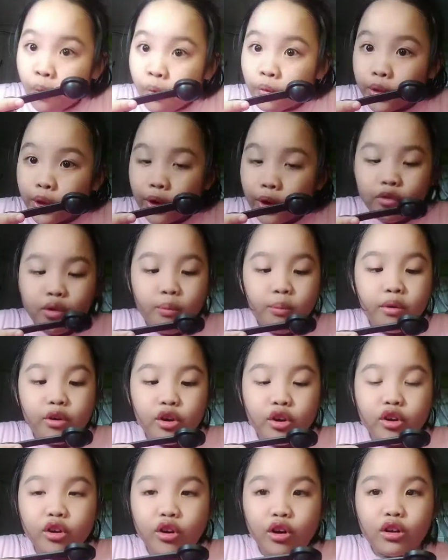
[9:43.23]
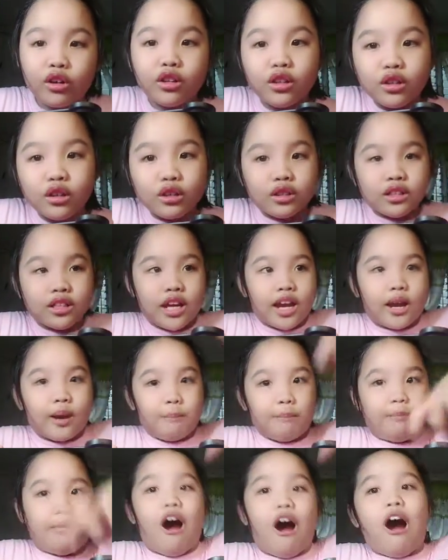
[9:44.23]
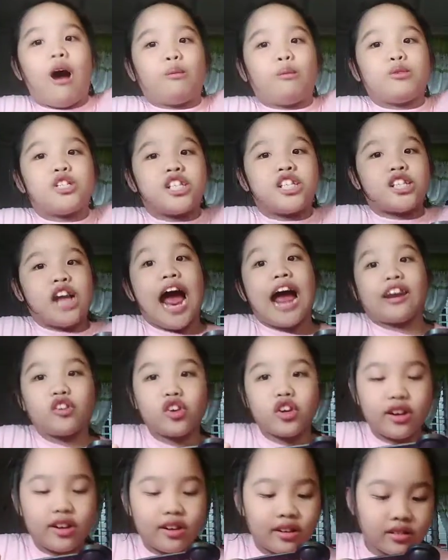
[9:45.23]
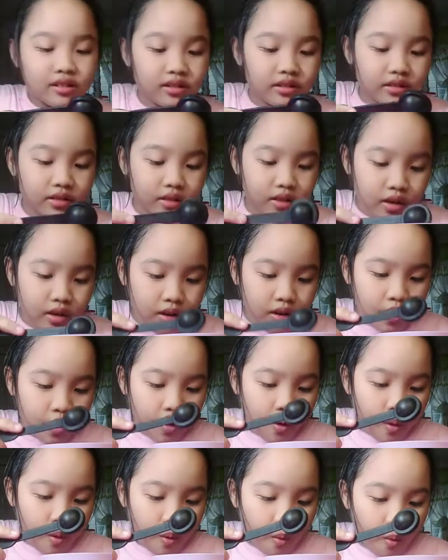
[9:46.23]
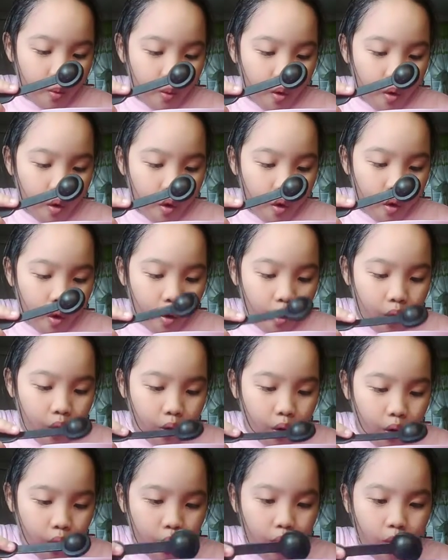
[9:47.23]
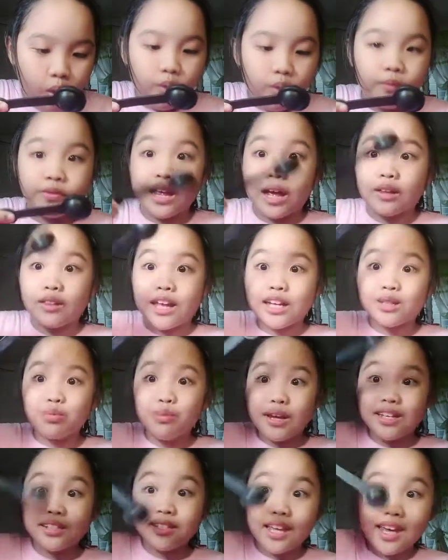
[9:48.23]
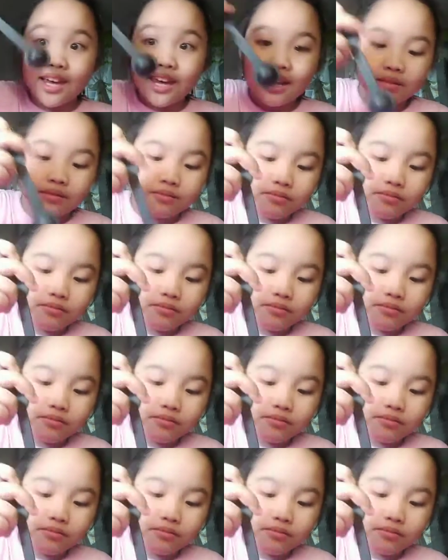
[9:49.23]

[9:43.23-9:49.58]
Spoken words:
If you put it all, it look like bomb shattered. Whoa! Now let's mix it.